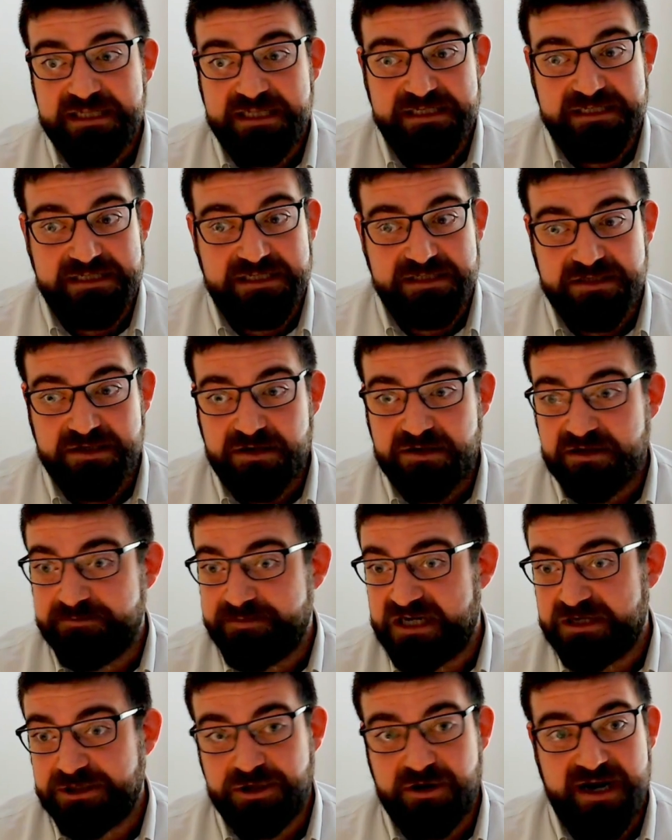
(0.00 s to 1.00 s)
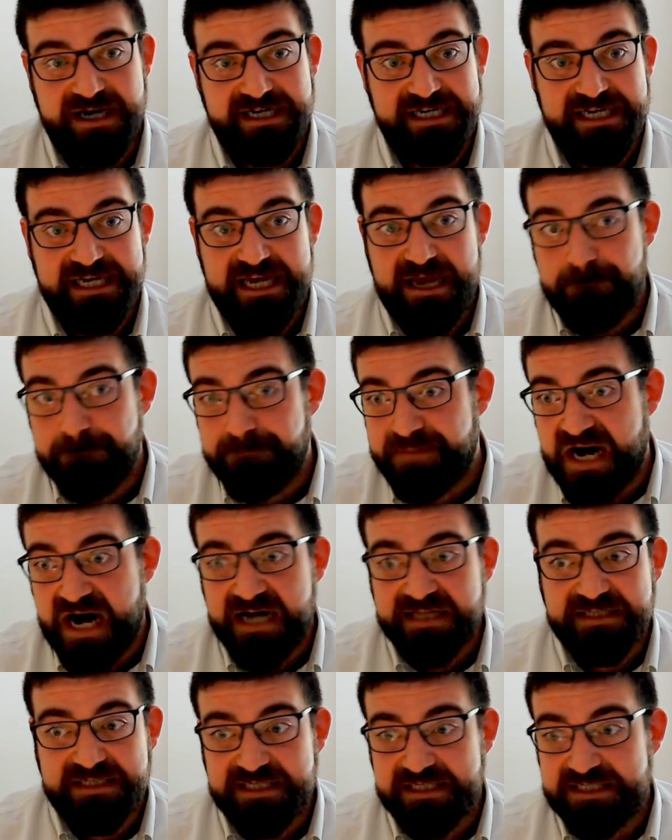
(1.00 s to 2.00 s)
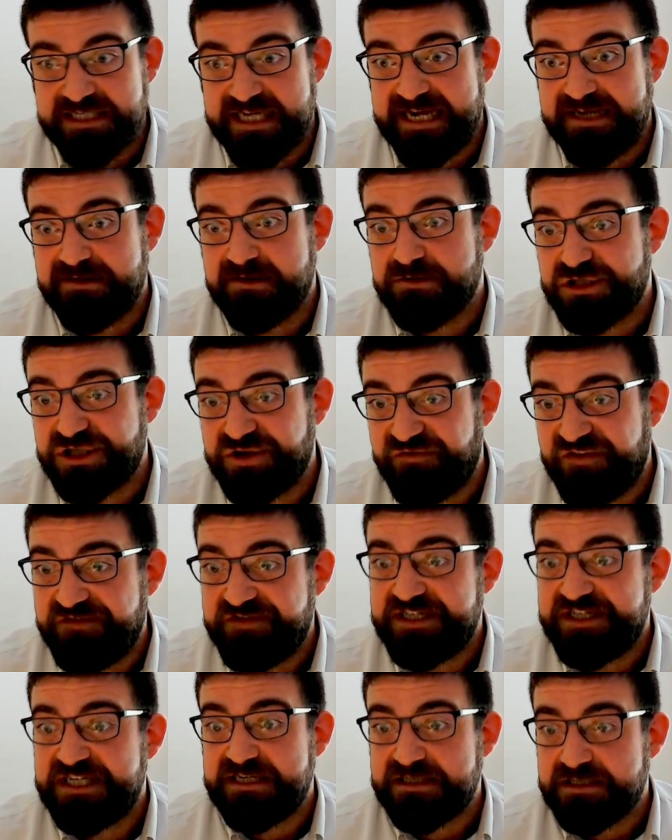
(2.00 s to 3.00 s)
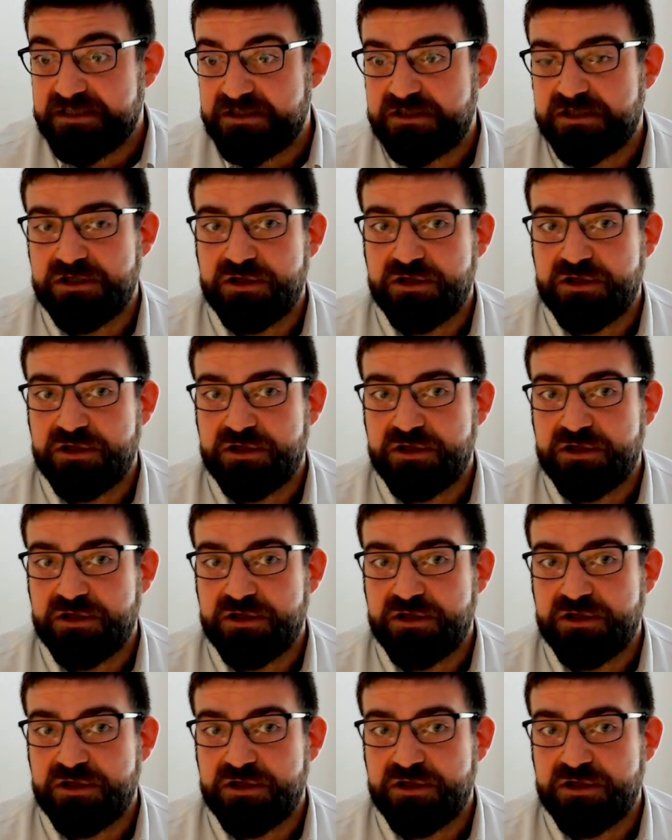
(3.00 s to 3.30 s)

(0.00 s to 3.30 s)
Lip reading: this is all about trying to get bots to take those $15